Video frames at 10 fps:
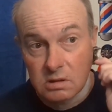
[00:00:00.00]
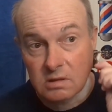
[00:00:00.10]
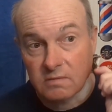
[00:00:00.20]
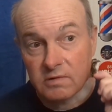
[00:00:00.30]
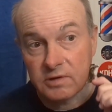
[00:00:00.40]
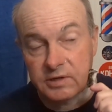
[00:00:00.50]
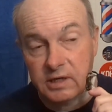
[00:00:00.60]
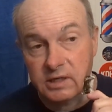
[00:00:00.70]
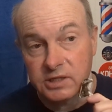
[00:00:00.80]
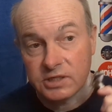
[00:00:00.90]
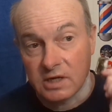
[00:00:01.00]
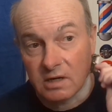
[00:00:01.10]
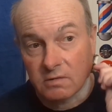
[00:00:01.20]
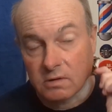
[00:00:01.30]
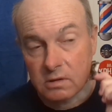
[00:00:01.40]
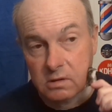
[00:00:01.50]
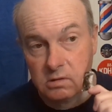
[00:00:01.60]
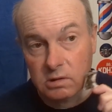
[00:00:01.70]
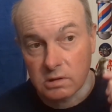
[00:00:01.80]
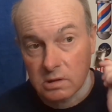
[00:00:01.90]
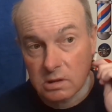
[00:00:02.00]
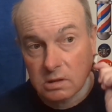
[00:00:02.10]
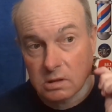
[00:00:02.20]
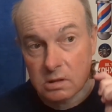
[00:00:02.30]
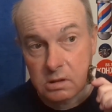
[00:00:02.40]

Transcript: I had a really nice shower earlier.